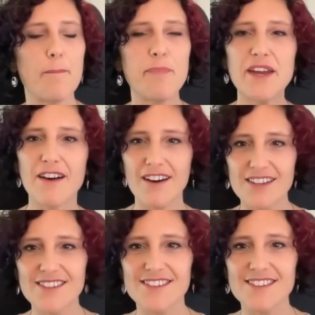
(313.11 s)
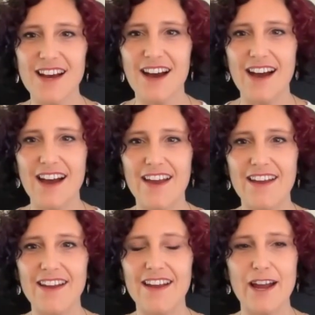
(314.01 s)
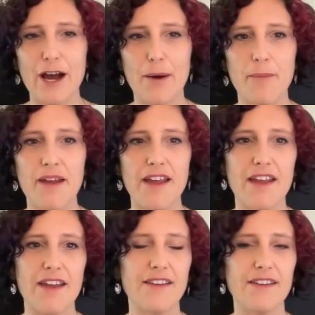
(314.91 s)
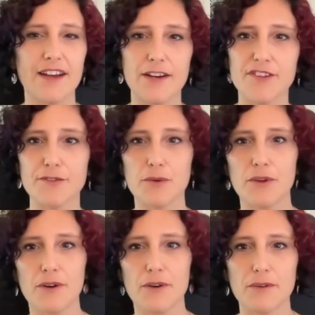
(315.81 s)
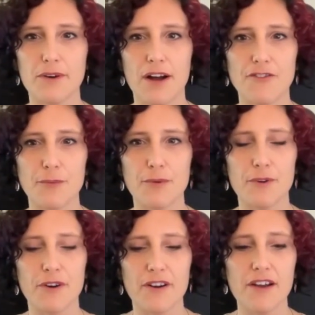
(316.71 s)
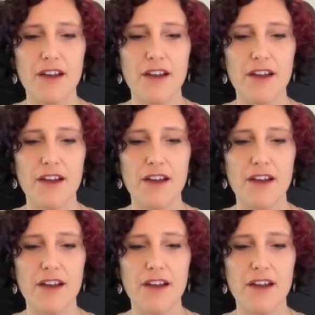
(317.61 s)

because I am a kind of a solo entrepreneur